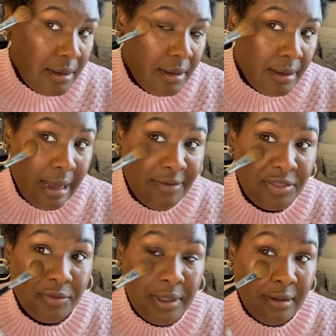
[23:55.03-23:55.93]
And I have
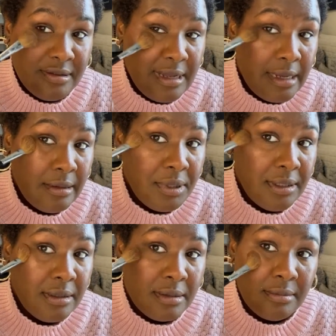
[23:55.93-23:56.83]
3 of those Lila
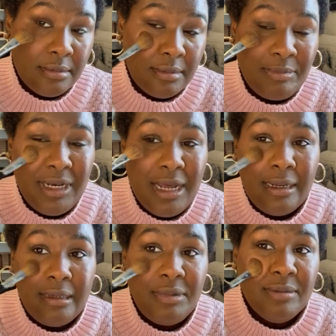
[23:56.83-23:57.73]
B's. I mean, not
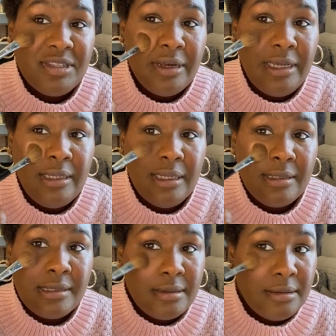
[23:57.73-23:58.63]
Lila B, I'm sorry, Ilias.